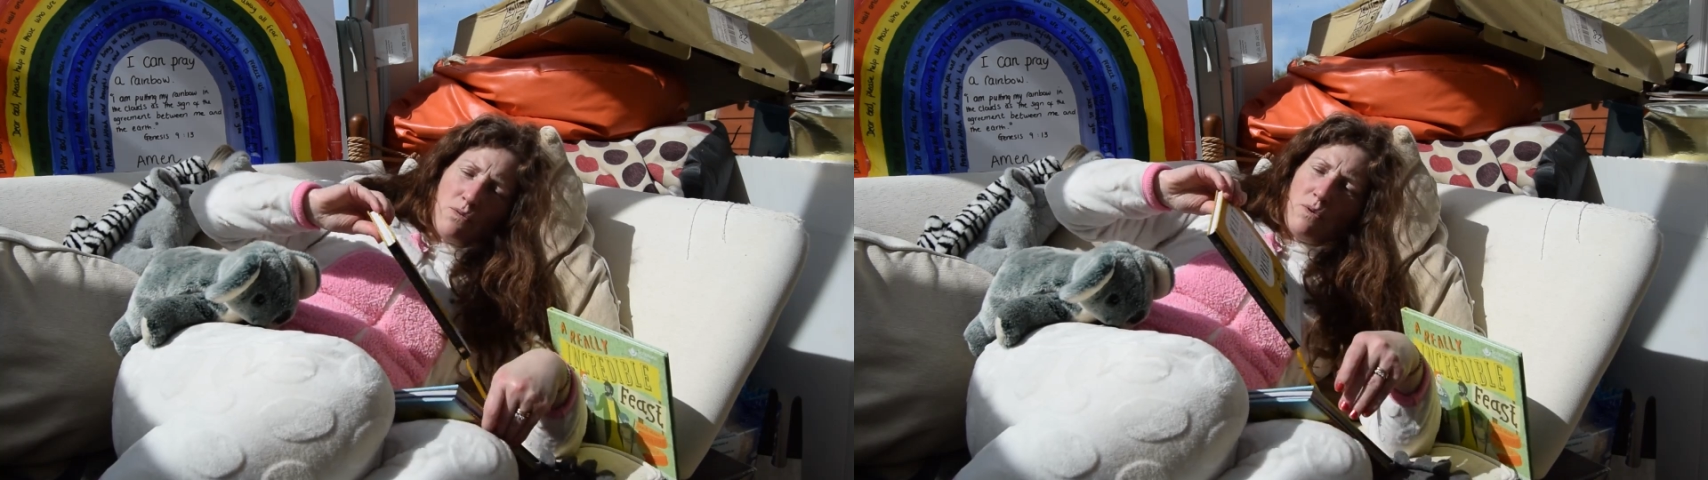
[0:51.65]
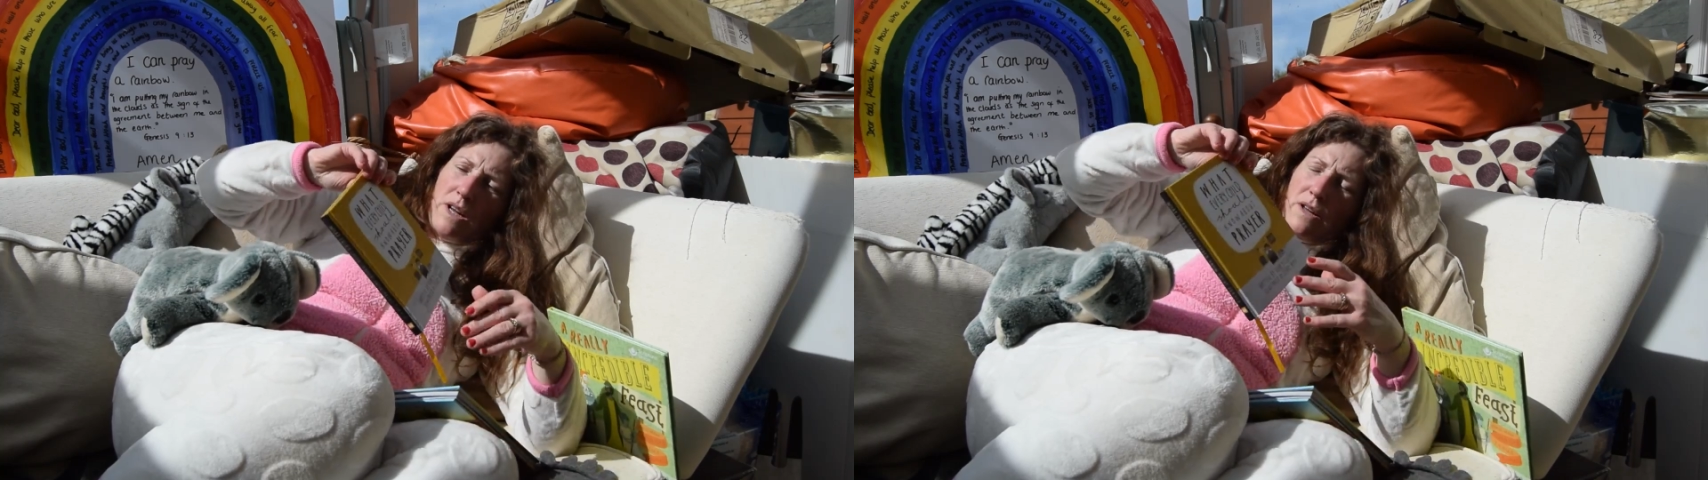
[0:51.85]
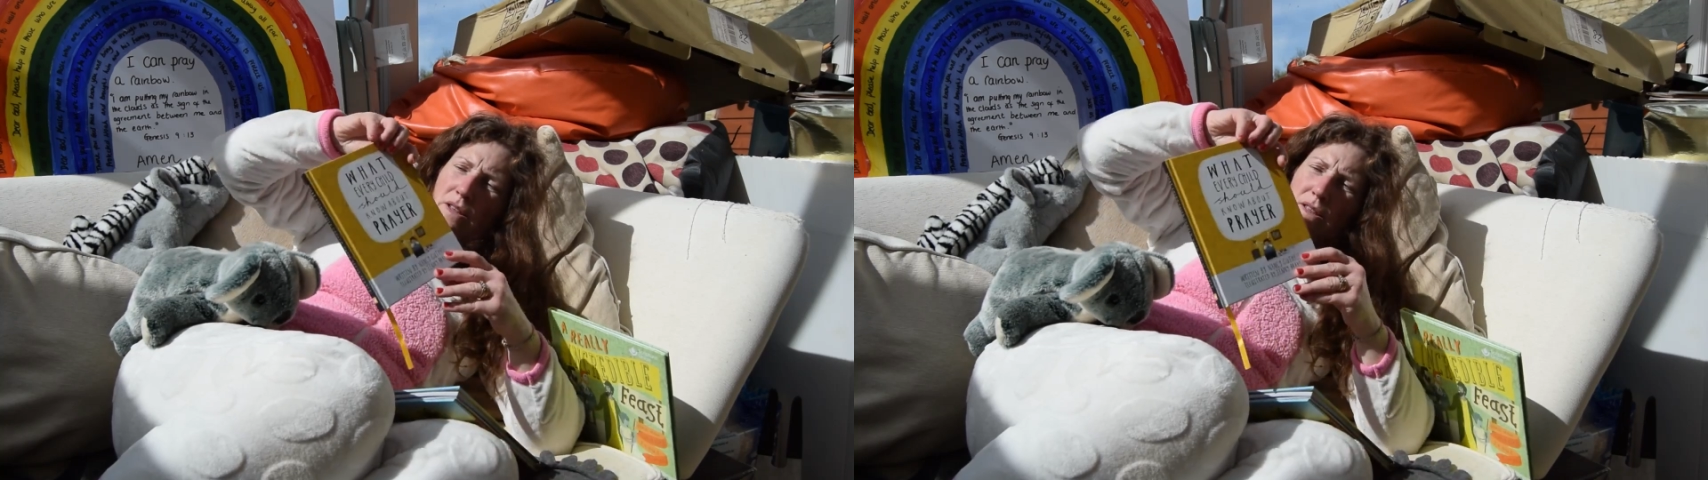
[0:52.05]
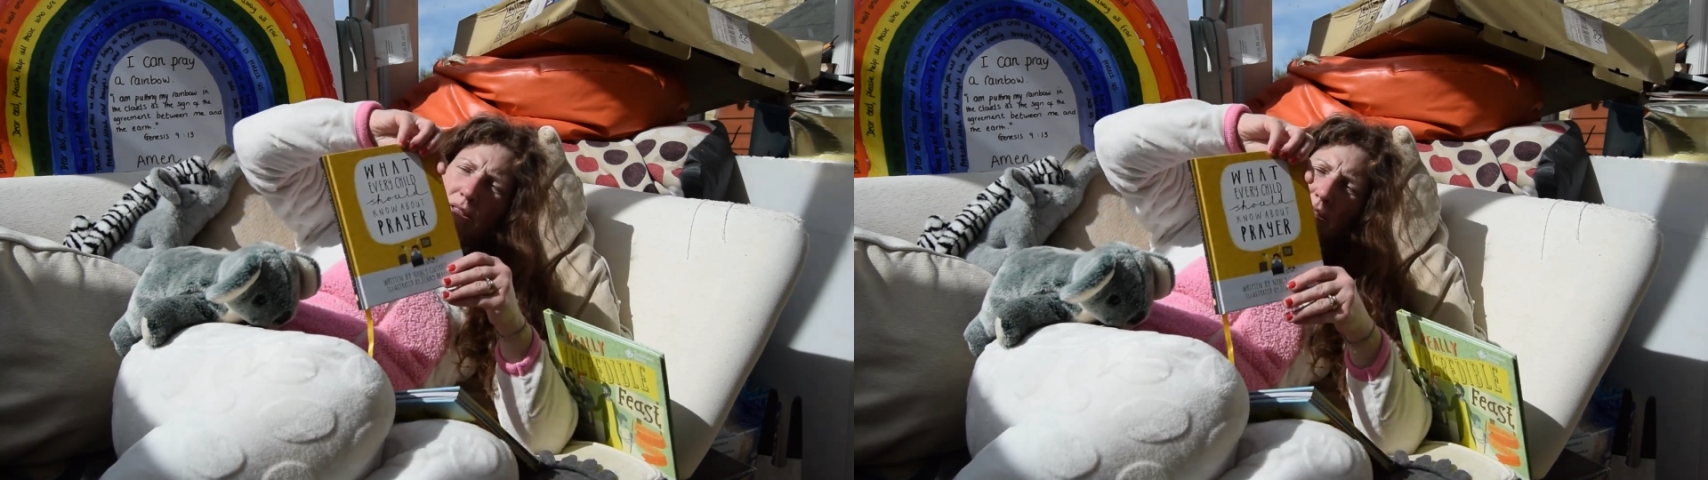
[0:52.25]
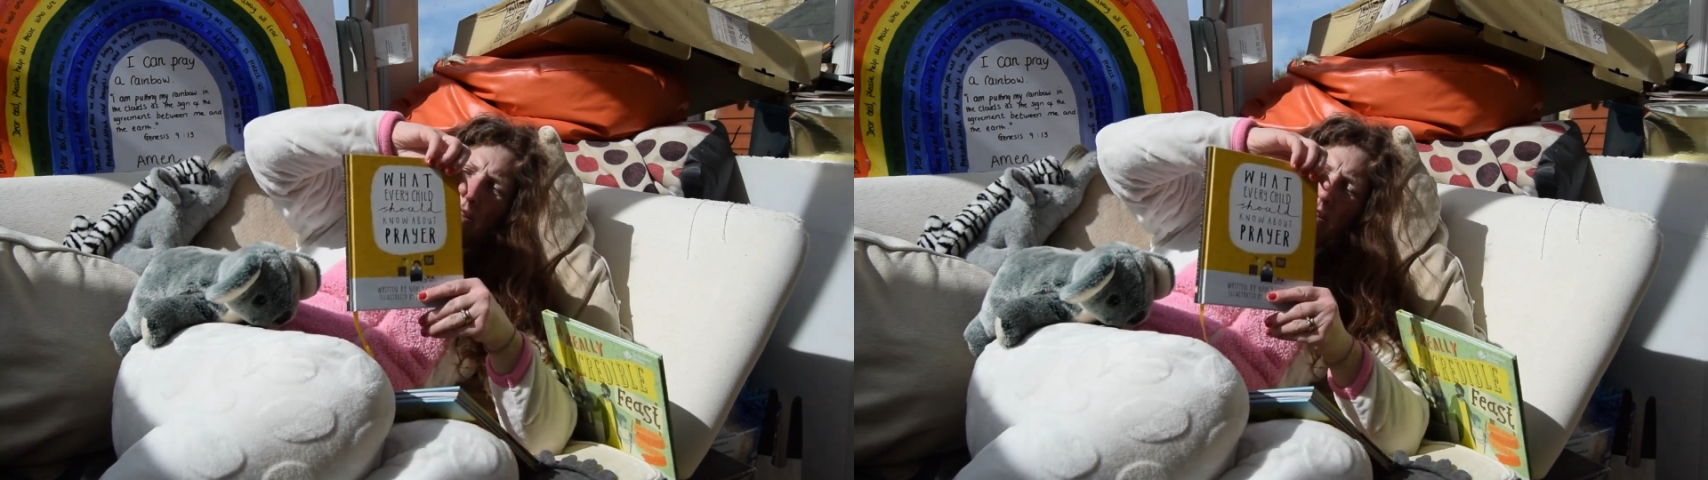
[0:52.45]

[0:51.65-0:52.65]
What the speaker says: with